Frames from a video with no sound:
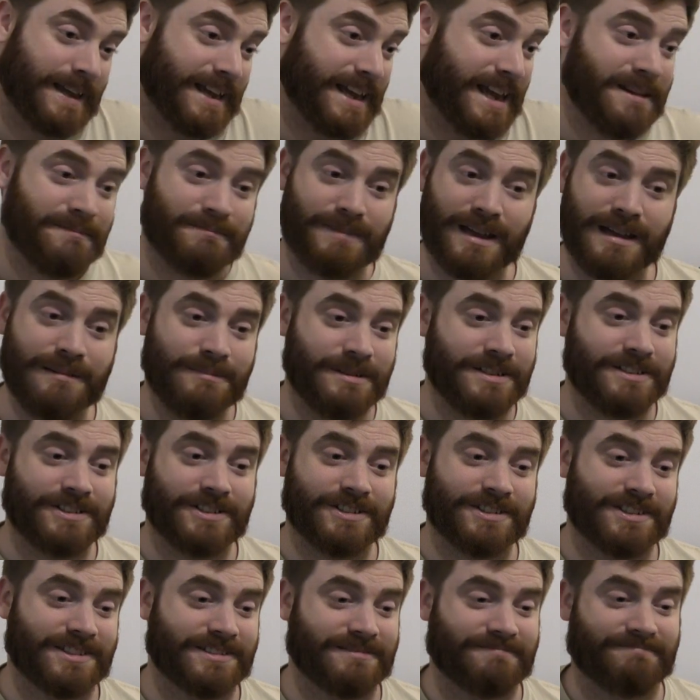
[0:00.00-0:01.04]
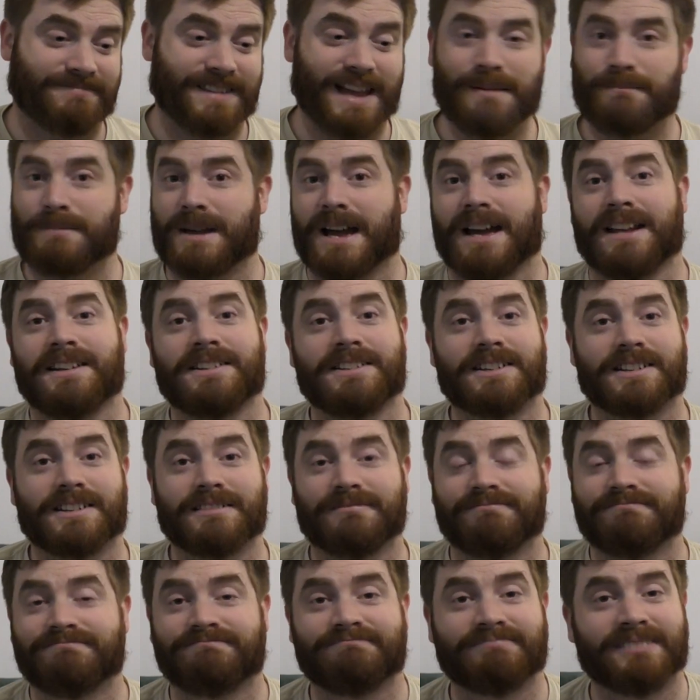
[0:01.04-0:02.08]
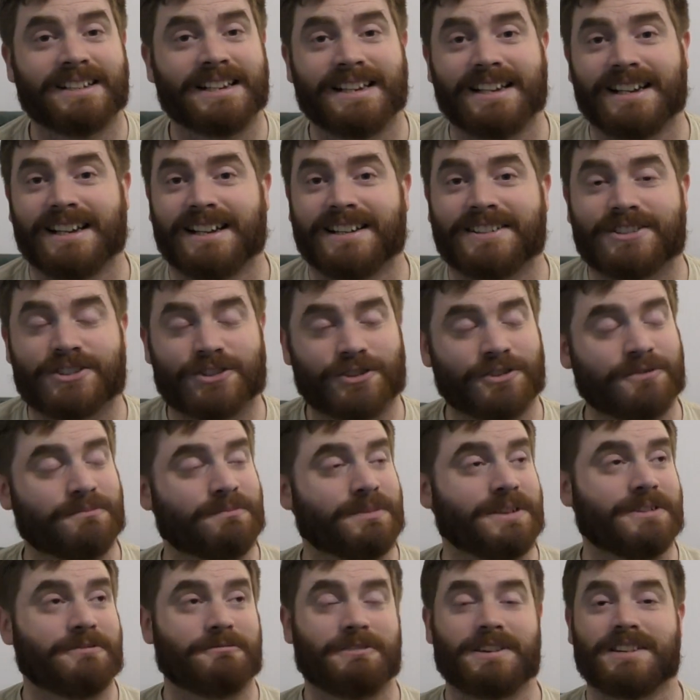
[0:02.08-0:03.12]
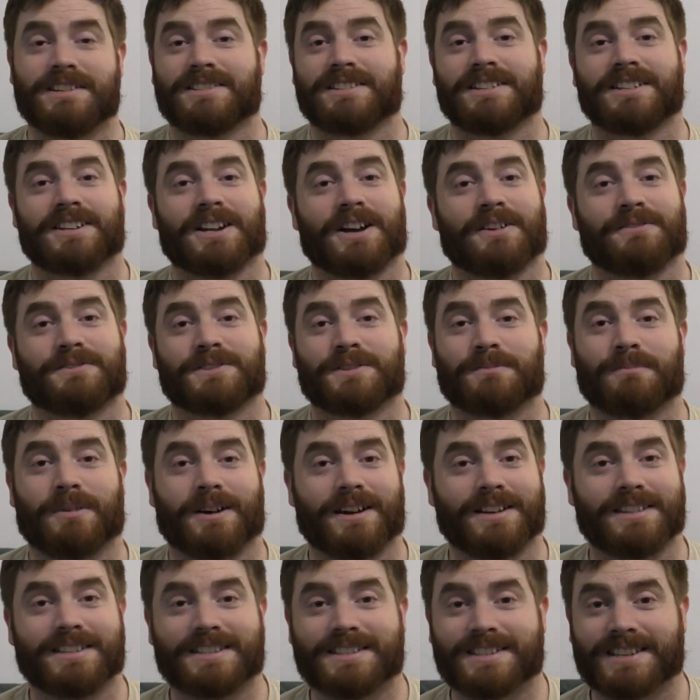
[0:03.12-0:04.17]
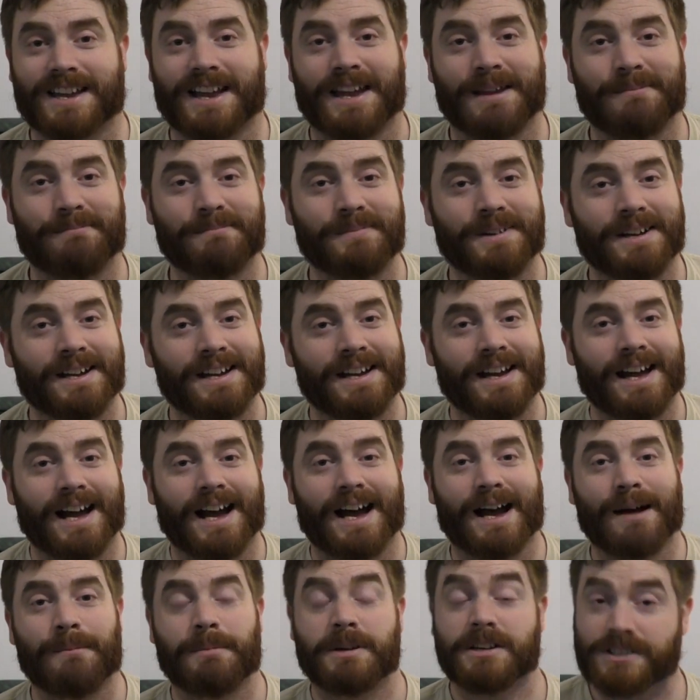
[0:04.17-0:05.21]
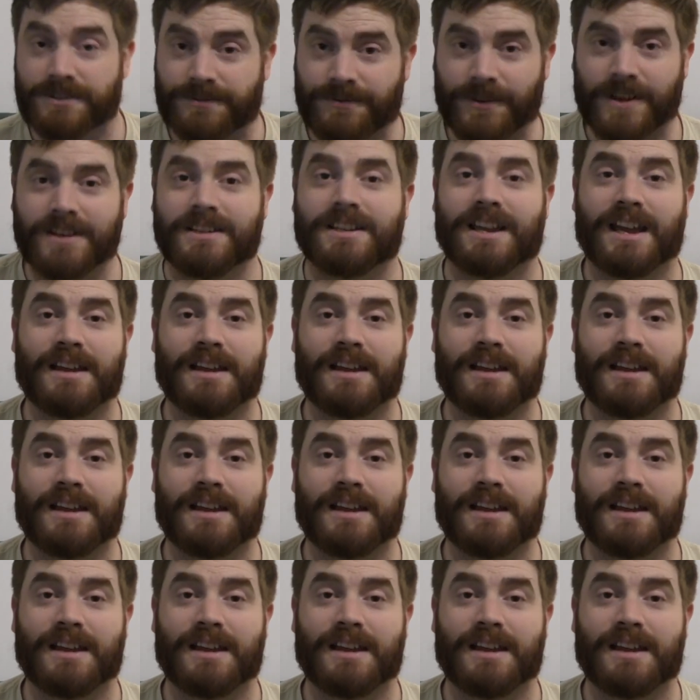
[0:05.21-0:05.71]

maybe just that panda should be reason enough to buy this game. But it's a fun